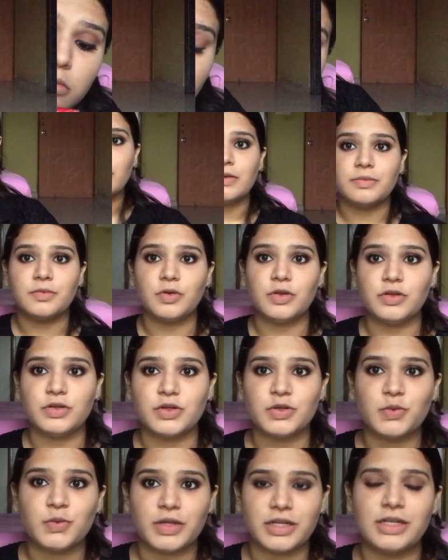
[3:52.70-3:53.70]
Now I'm going
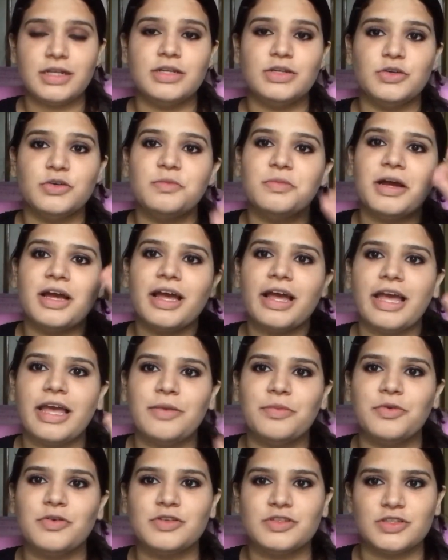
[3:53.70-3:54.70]
to quickly do my
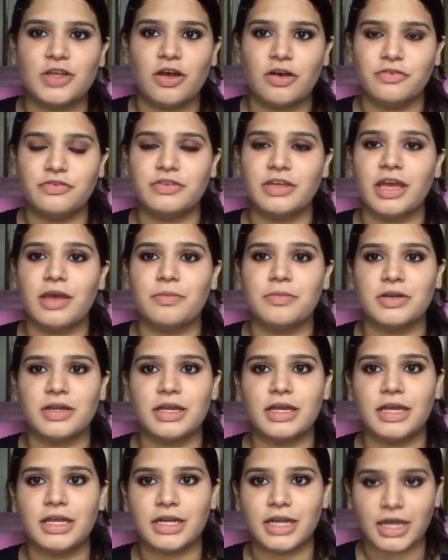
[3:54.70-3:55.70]
eyebrows off
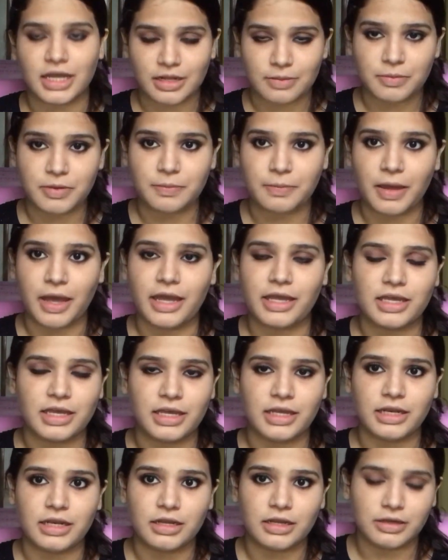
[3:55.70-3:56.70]
camera and I'll be back
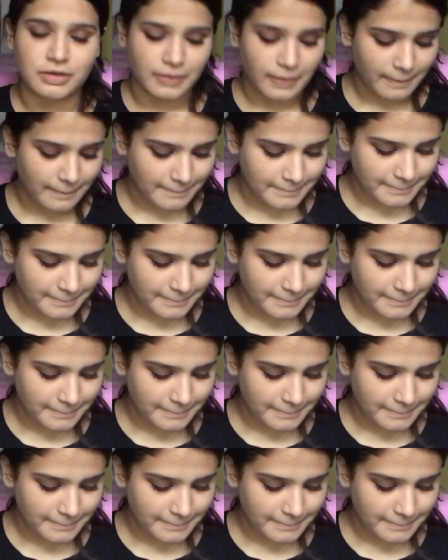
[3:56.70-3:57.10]
in a